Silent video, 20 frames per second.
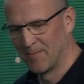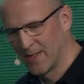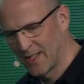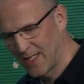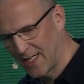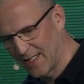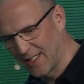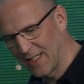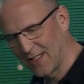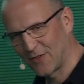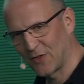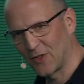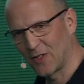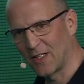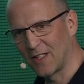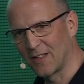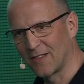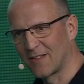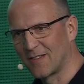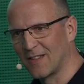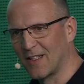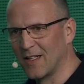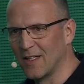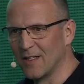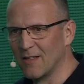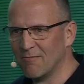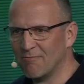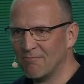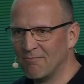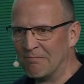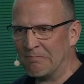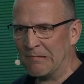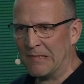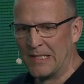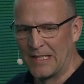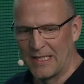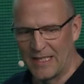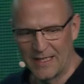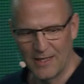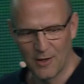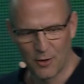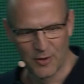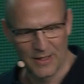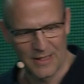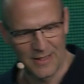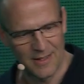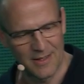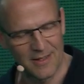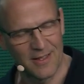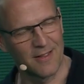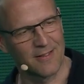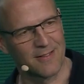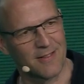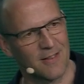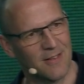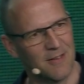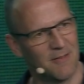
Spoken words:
and as you can see, it only does